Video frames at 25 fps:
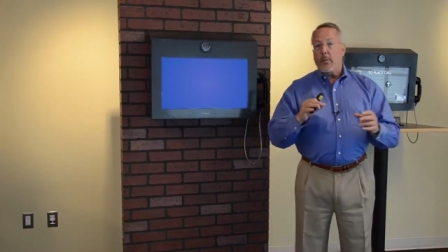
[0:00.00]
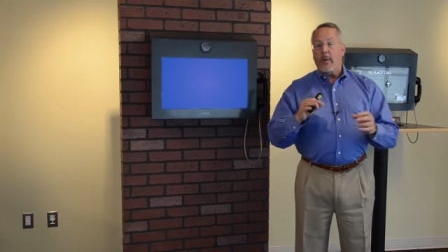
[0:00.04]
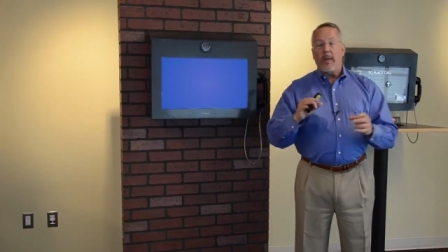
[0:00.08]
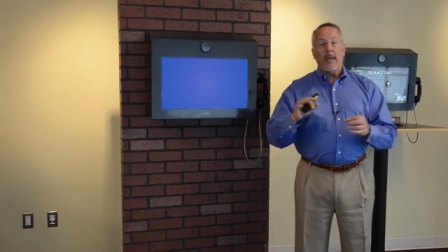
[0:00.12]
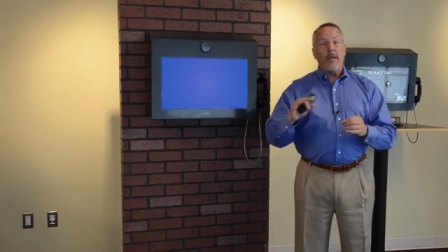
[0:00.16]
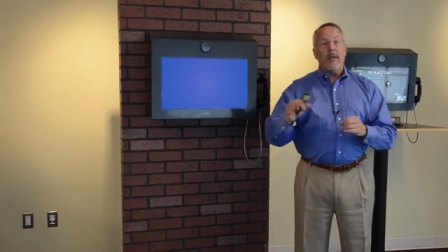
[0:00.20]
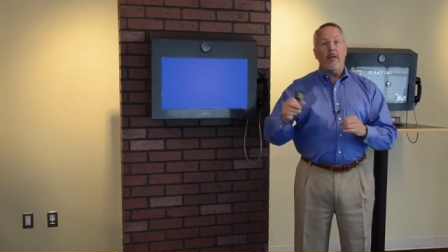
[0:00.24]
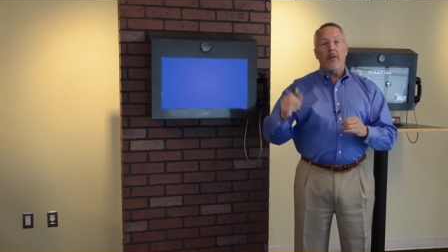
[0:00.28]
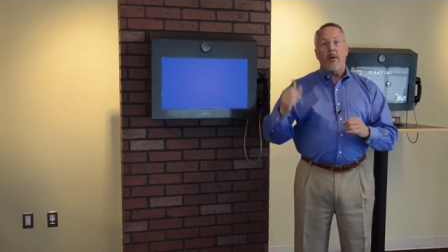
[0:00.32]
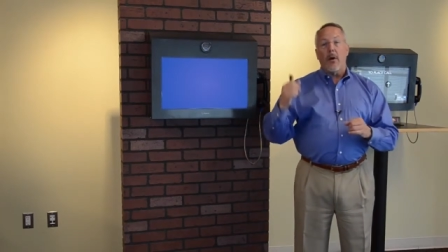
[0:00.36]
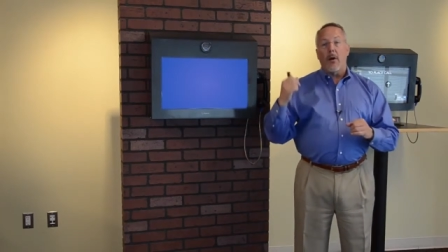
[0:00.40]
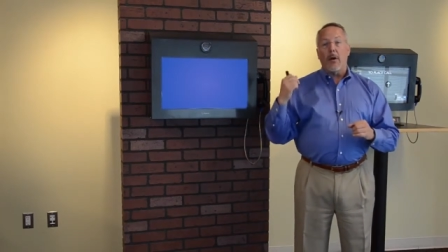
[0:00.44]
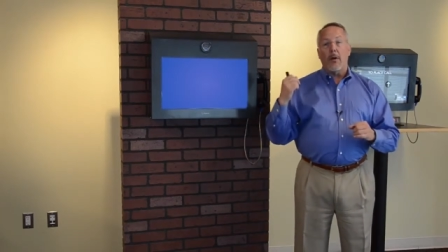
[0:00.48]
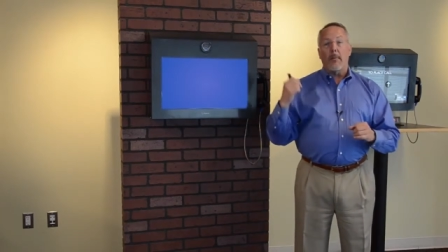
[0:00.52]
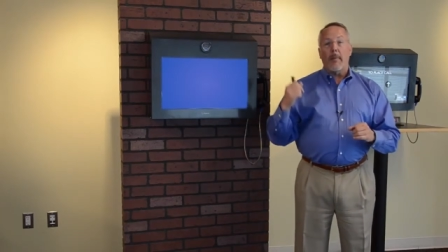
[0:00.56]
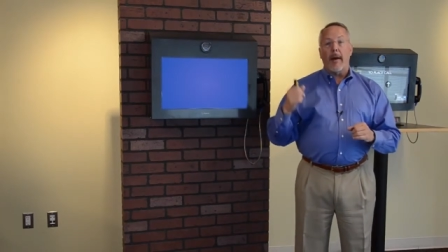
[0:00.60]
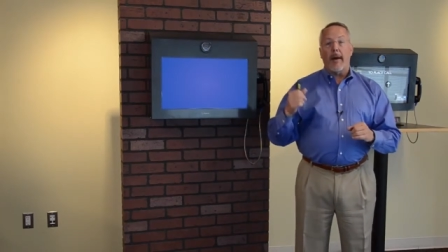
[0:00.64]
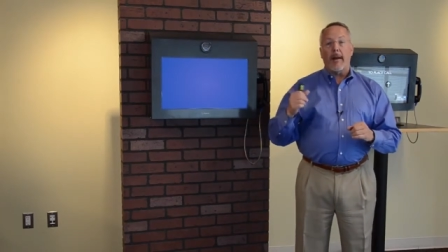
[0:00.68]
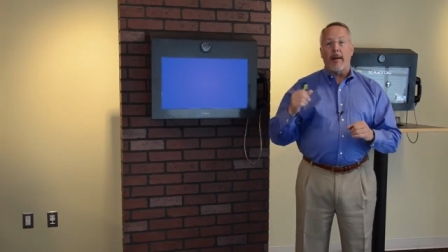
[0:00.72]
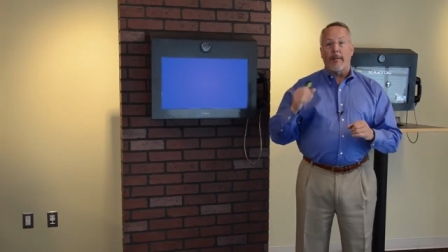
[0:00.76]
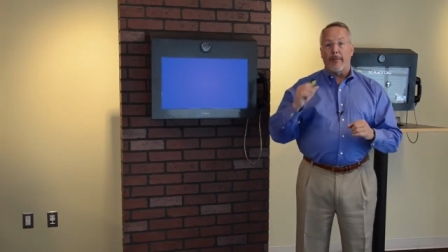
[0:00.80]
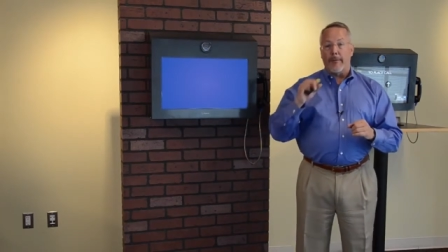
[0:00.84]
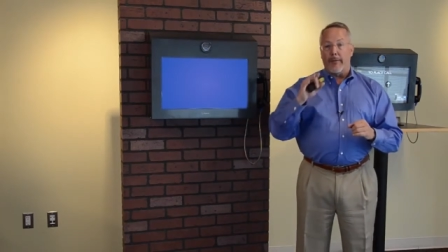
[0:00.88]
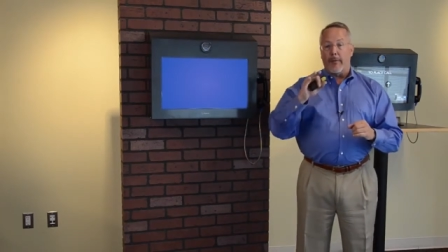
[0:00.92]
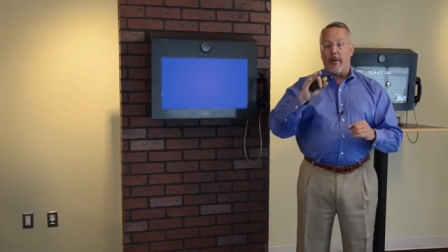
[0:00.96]
we didn't talk
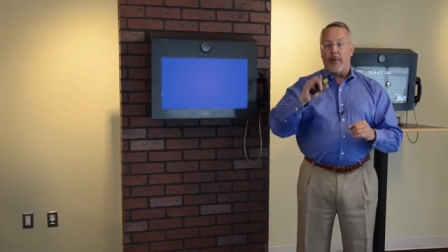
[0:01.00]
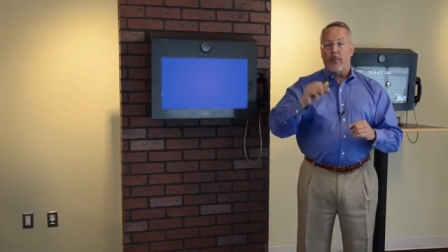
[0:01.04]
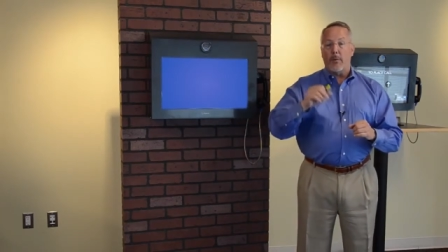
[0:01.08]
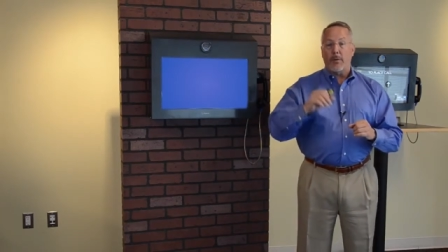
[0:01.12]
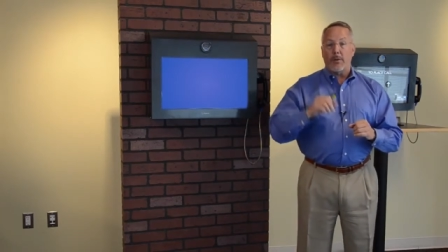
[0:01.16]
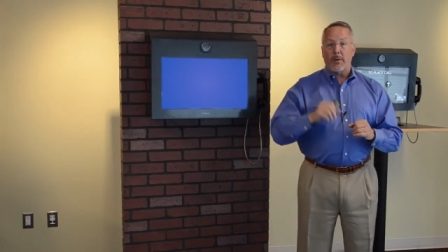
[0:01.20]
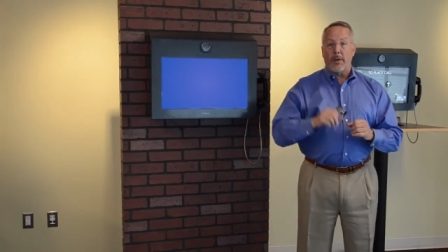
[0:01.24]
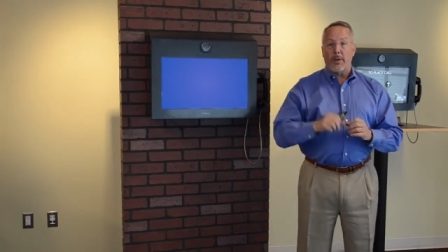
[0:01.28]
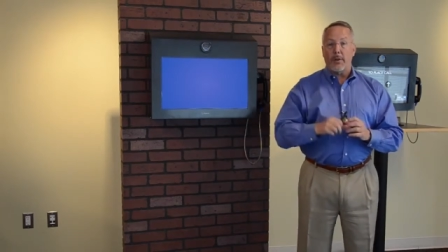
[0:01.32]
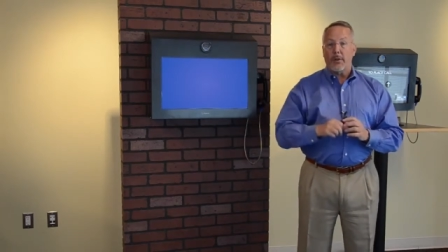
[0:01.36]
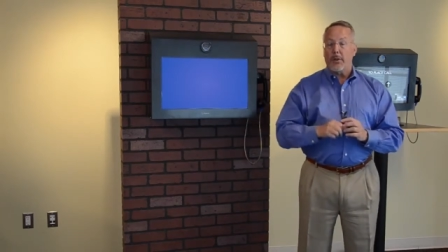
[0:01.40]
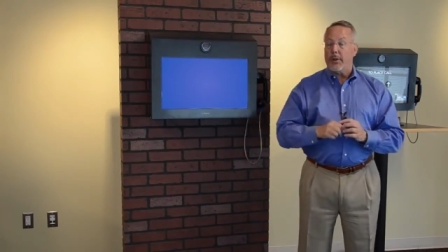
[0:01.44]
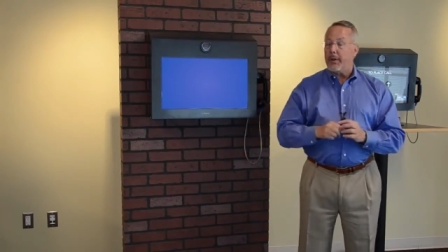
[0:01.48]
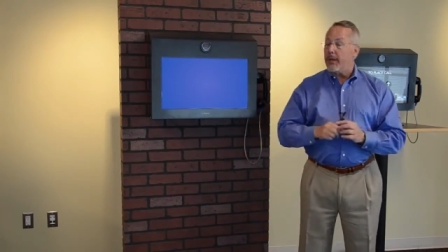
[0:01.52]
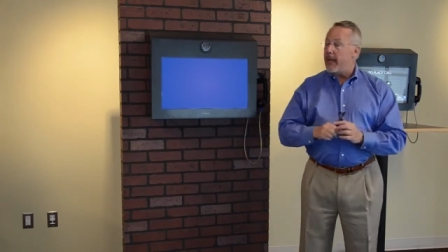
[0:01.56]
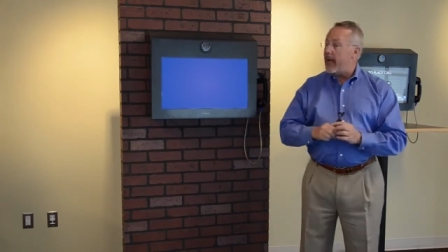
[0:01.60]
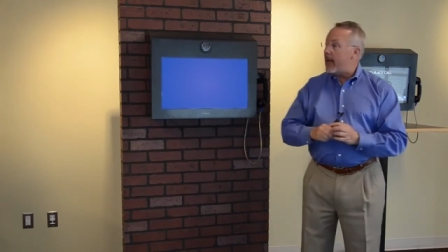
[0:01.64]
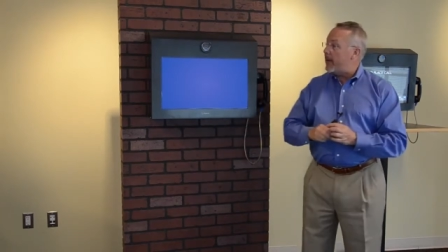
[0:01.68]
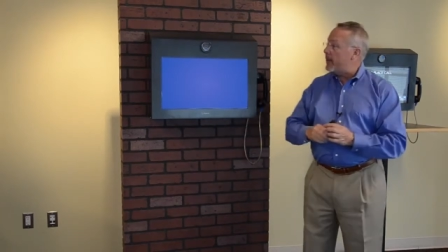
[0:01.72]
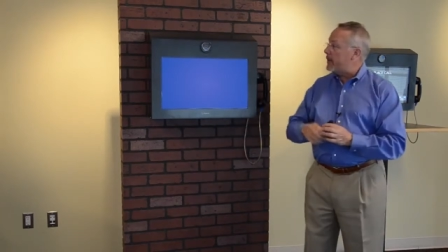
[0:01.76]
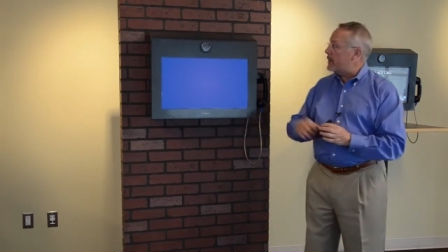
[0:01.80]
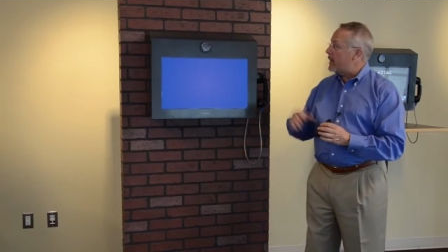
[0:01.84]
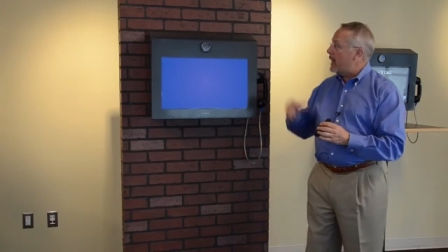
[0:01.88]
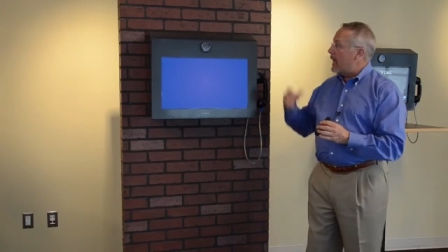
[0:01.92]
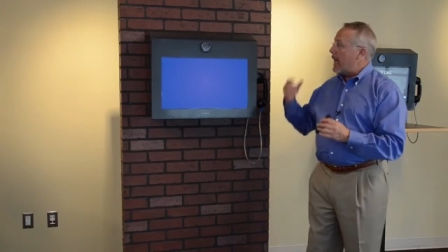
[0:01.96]
about up front, which I should
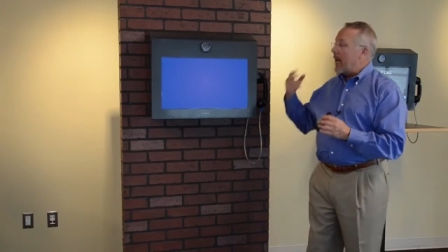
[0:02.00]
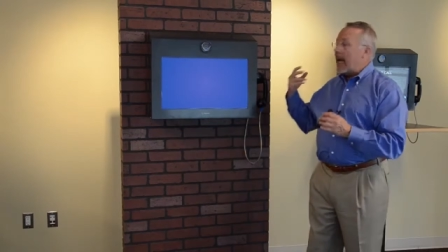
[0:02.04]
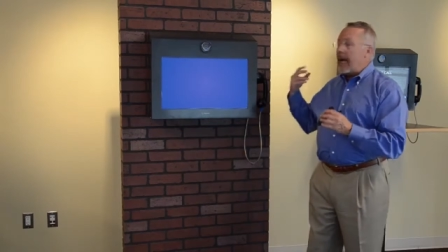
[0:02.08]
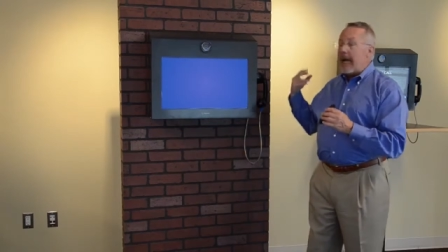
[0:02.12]
now, is